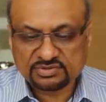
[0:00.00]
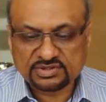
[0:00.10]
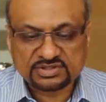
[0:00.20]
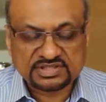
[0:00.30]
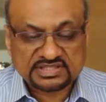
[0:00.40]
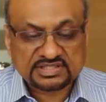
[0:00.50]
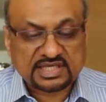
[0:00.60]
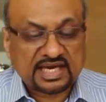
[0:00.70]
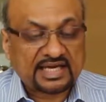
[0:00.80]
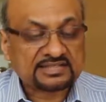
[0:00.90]
So this
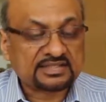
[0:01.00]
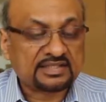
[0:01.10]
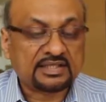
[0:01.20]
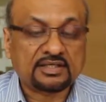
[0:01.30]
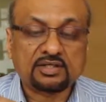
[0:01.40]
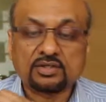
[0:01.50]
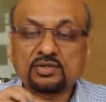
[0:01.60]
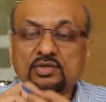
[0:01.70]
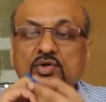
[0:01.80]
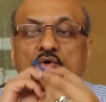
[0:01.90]
has a
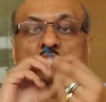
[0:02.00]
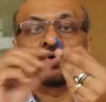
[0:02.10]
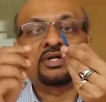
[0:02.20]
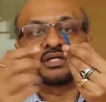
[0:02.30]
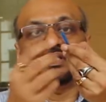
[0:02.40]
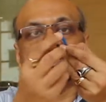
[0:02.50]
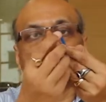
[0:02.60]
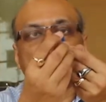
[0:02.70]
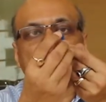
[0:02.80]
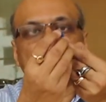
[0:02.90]
hole,
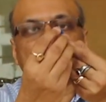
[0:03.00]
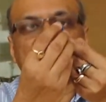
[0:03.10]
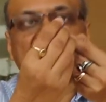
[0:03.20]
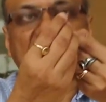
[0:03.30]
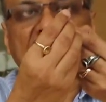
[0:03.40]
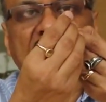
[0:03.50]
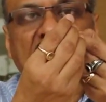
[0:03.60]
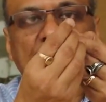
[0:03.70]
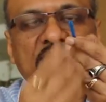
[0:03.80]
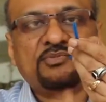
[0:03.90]
a
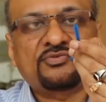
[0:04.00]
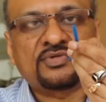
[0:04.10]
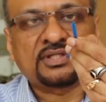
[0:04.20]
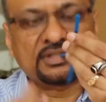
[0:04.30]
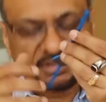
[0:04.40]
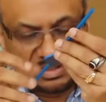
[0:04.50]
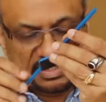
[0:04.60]
gap in between,